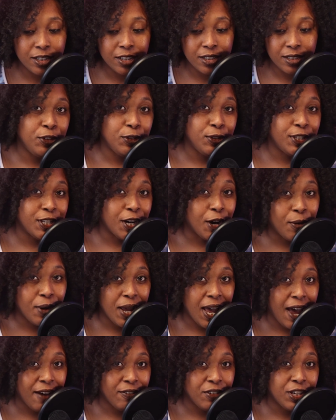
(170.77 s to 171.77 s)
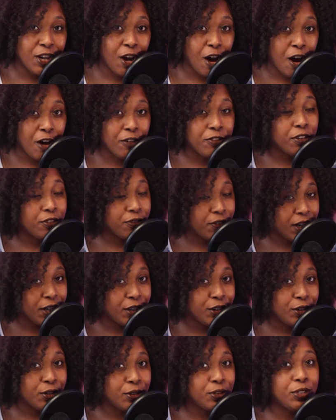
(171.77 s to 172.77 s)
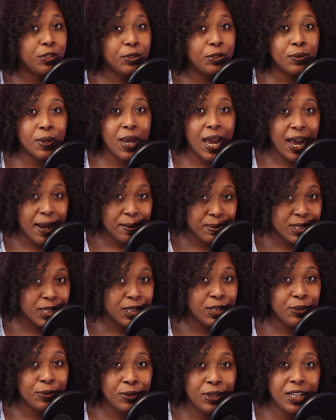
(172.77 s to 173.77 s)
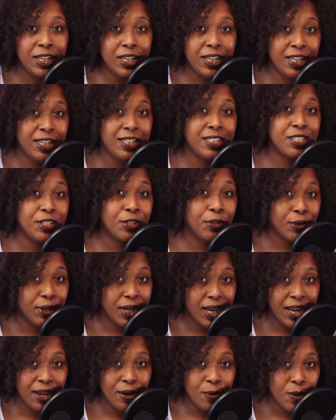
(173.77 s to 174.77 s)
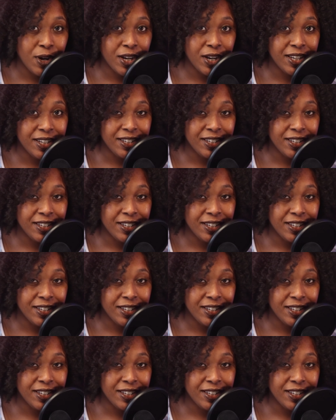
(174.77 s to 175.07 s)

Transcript: If you don't have an offer funnel, you absolutely need to create